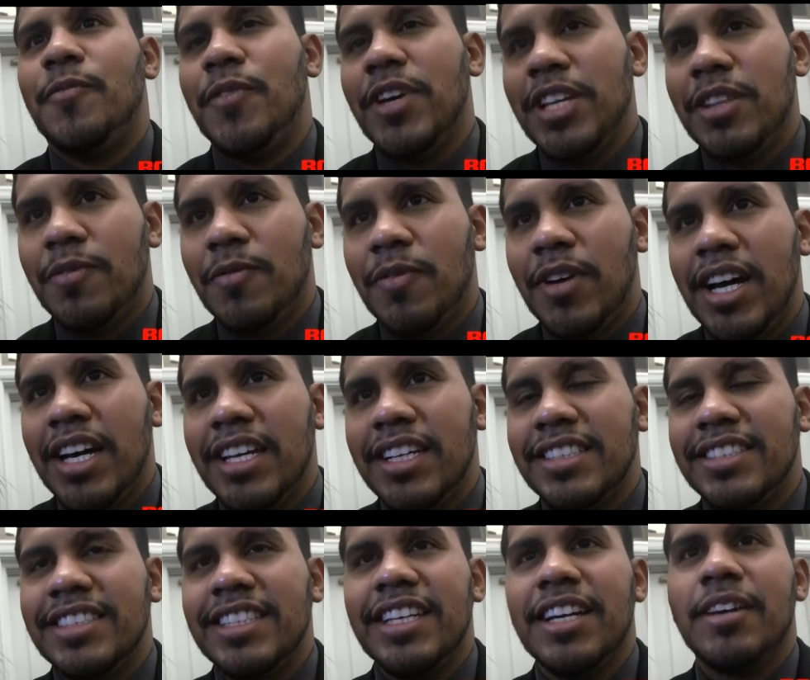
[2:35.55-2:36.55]
fifth fight
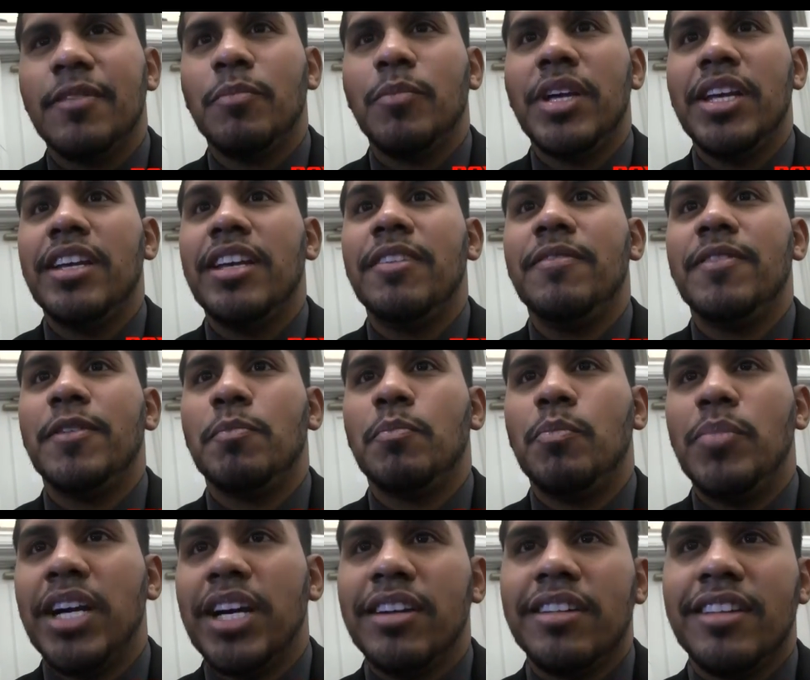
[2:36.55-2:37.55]
is going to be even
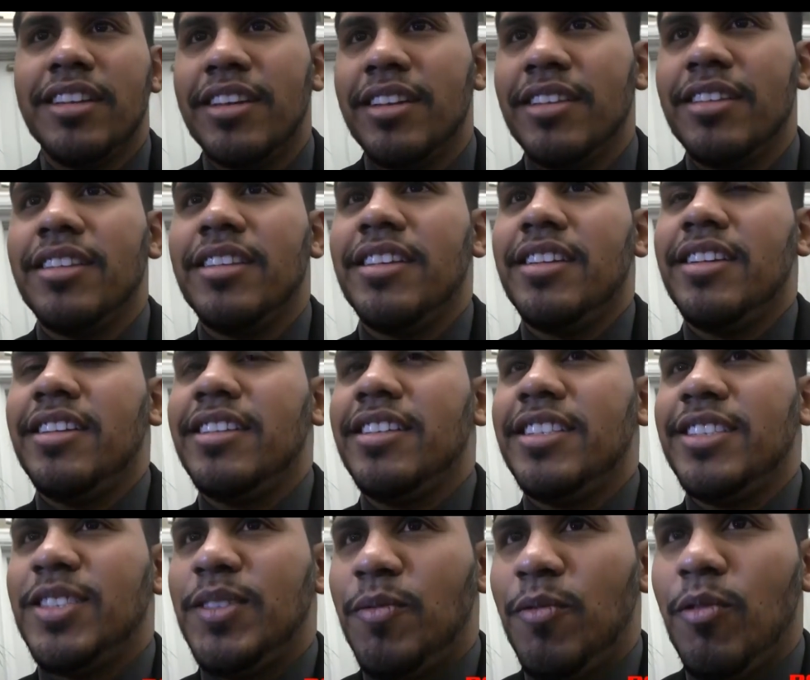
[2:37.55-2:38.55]
bigger than
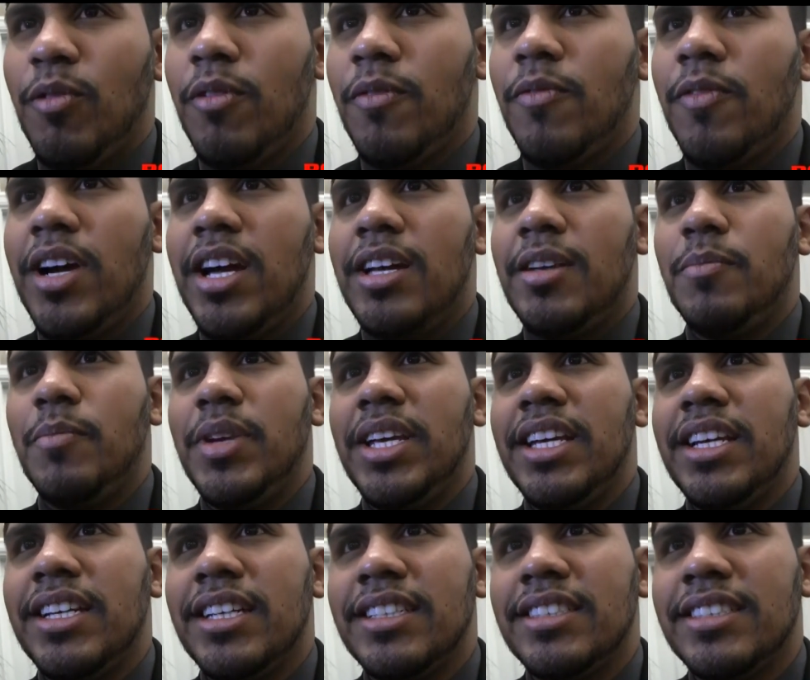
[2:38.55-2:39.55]
this fourth fight,
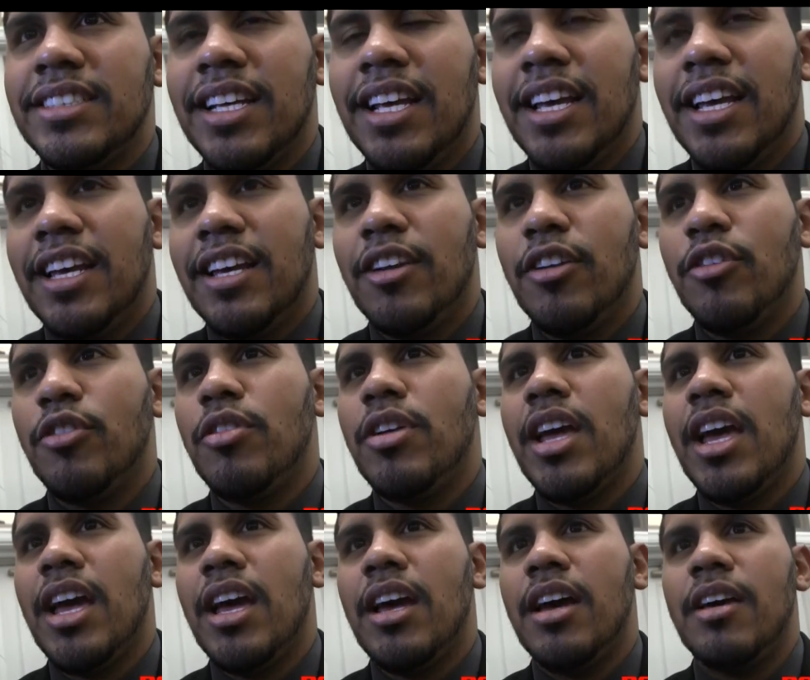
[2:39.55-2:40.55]
because you know,
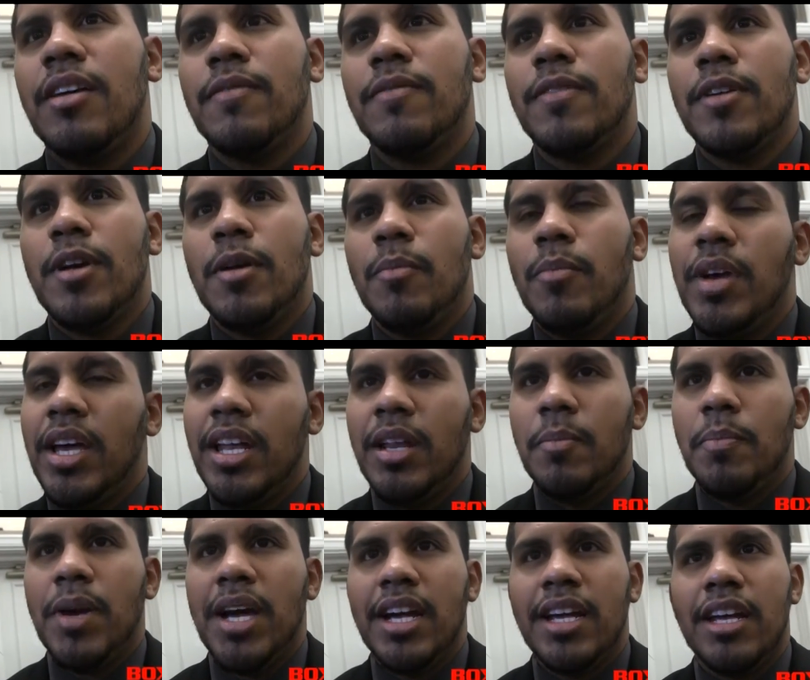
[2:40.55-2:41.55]
you have
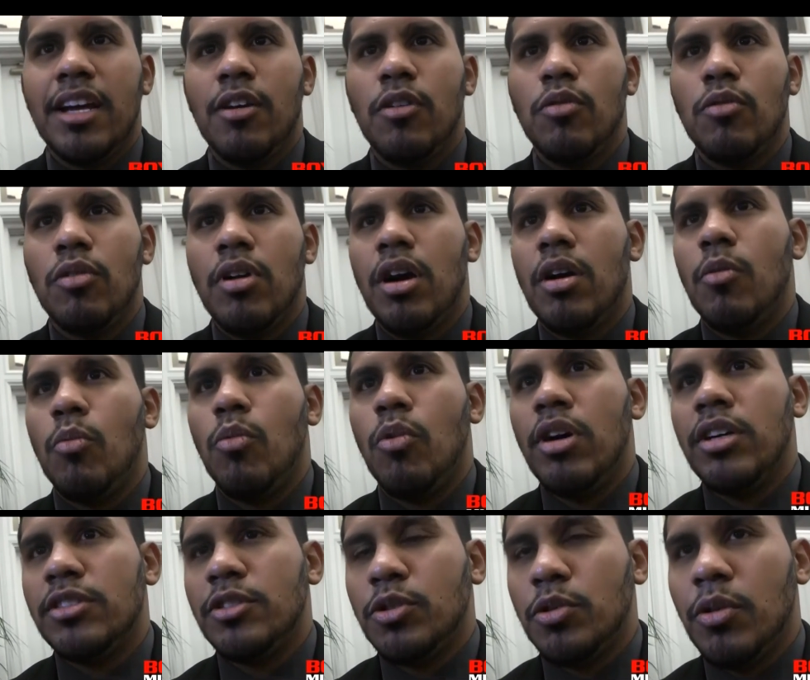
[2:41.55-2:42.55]
Manny Pacquiao, who
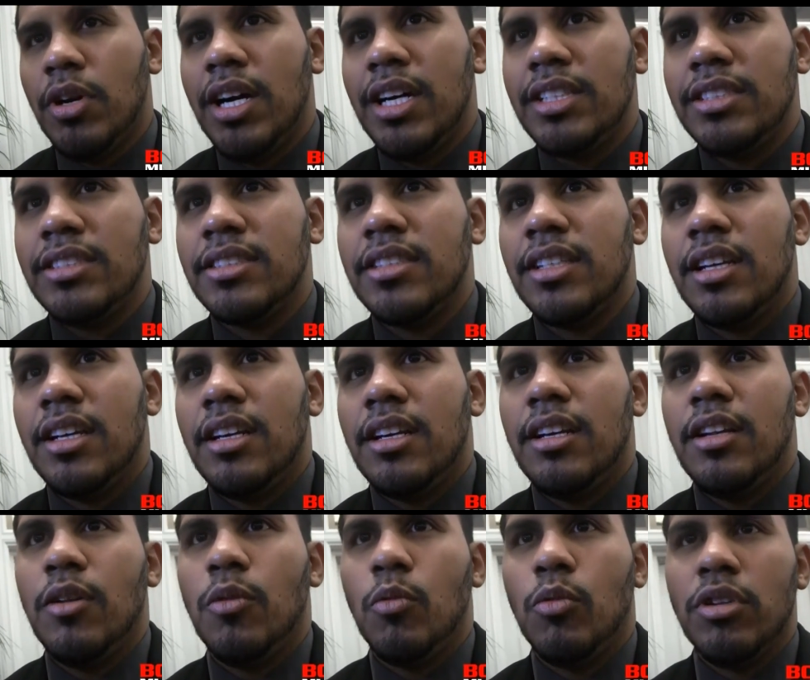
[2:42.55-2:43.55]
won twice,
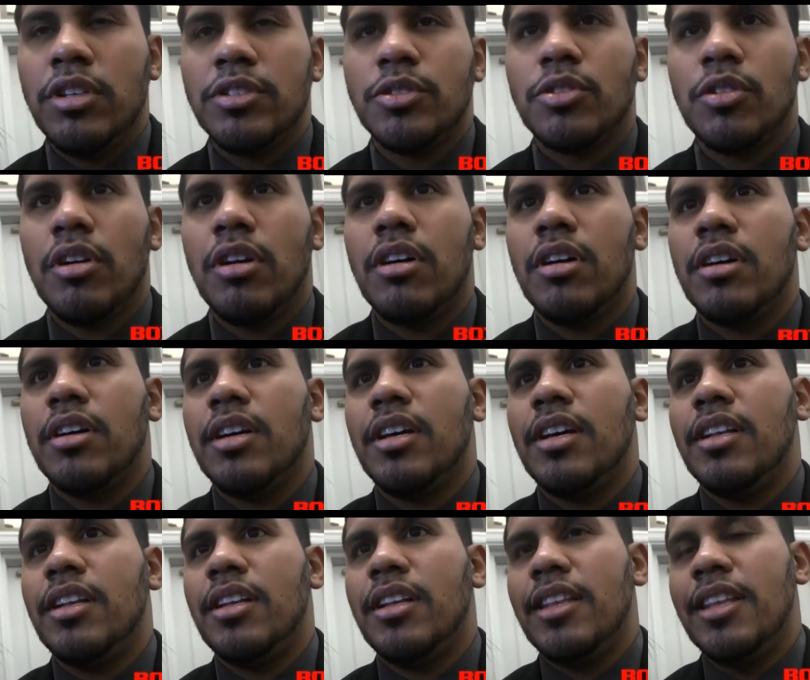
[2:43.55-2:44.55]
you know, 1 draw,
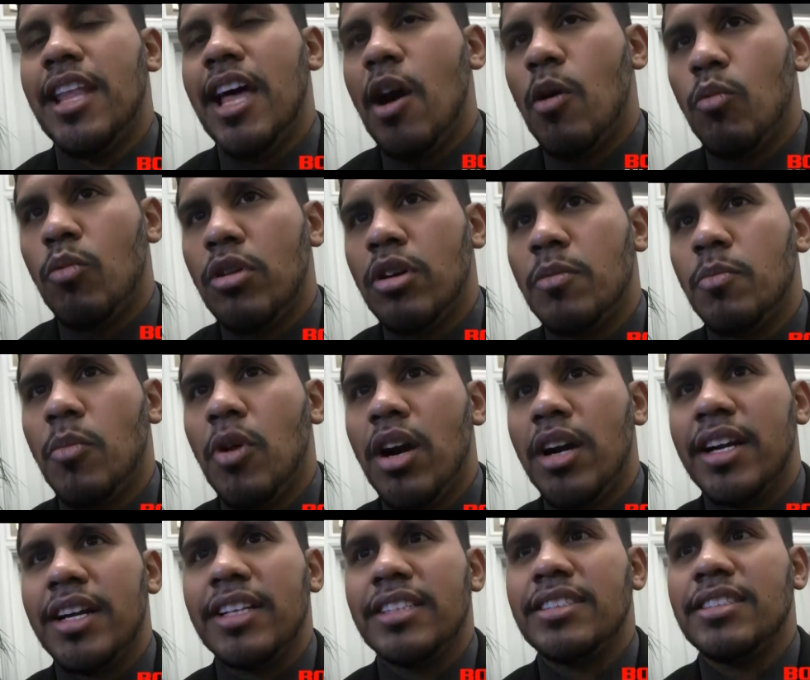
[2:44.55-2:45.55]
and then now 1
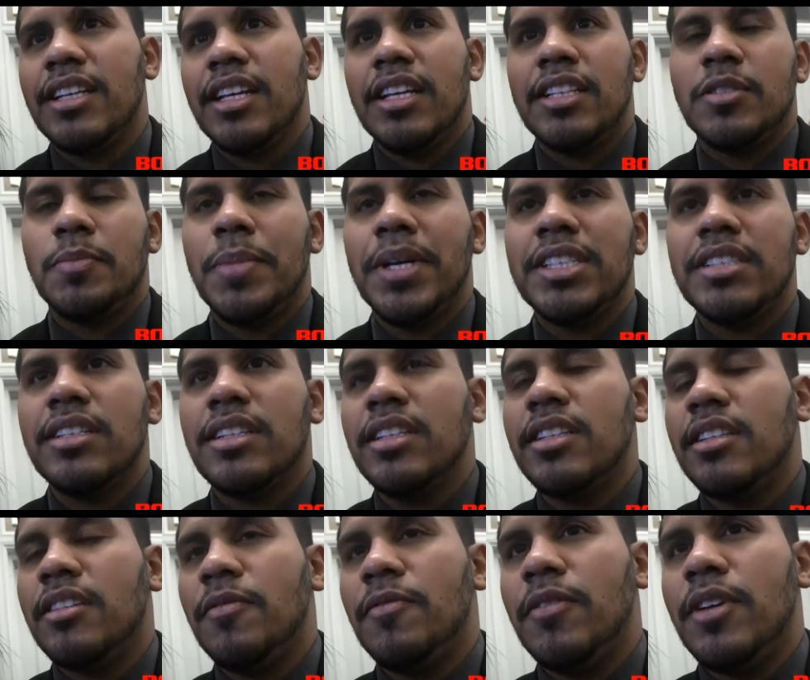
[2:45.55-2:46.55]
Marquez. Especially
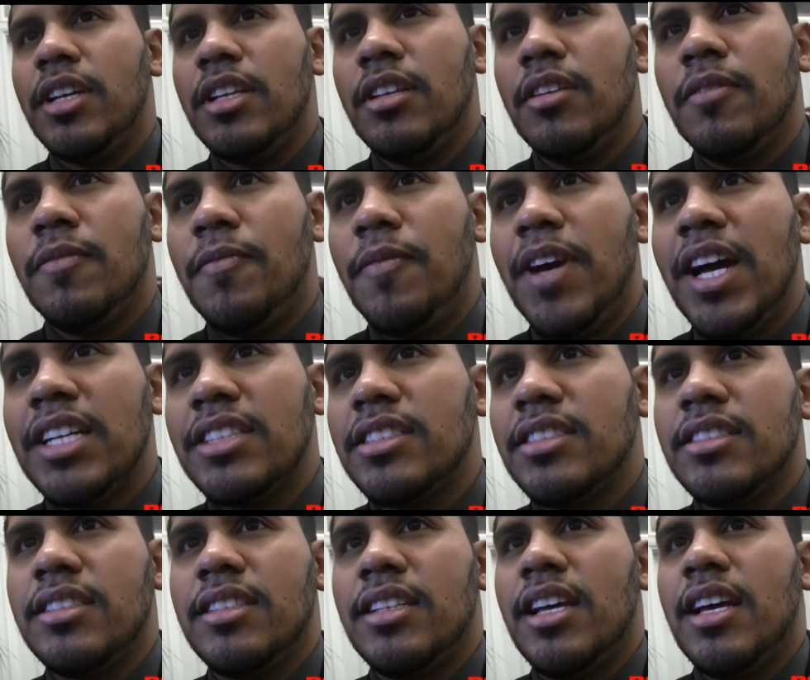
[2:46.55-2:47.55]
in the
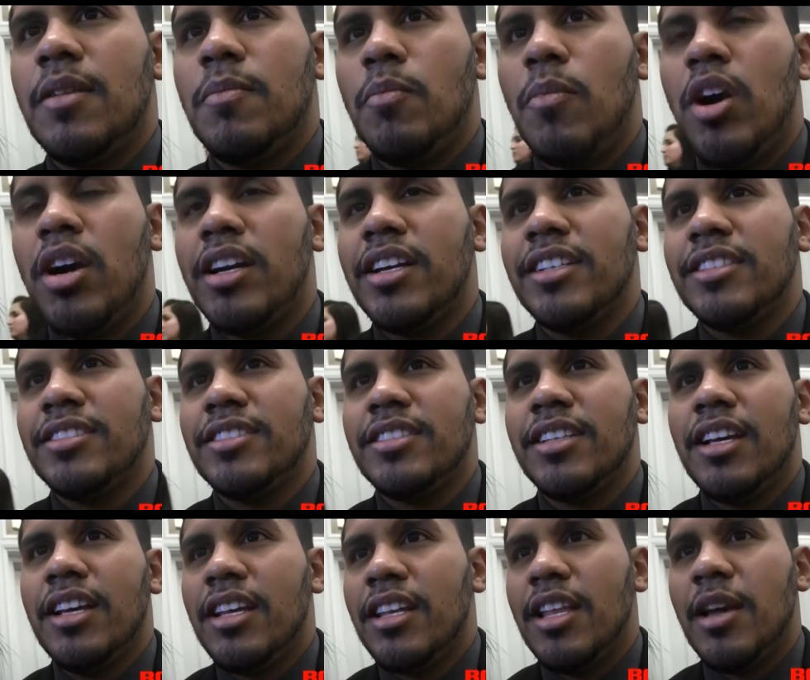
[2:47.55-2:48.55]
fashion that Marquez
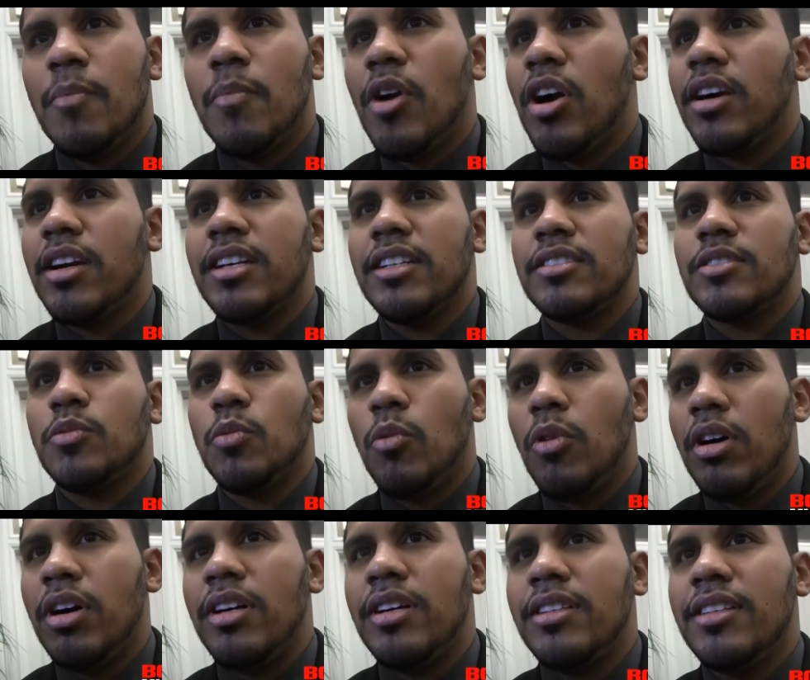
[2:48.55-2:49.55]

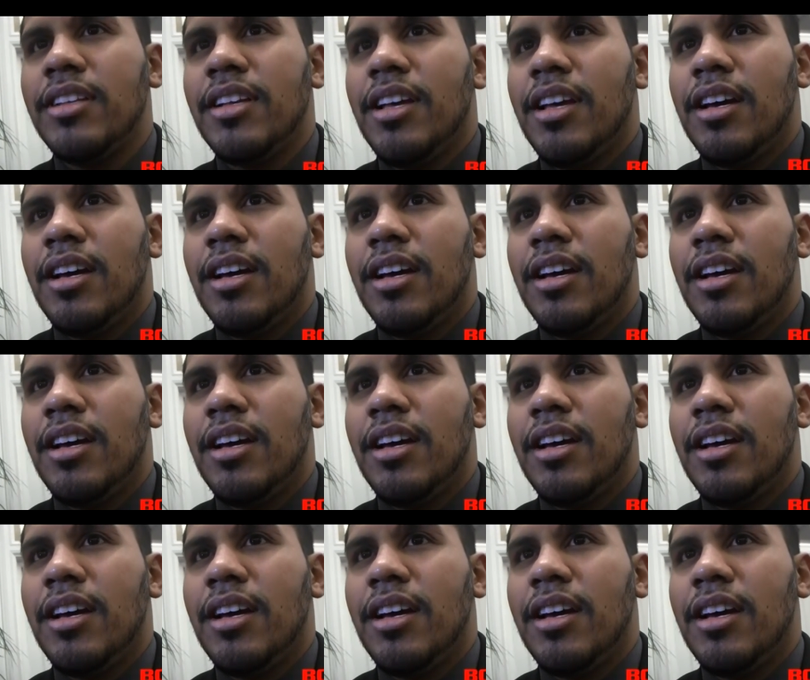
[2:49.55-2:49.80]
won,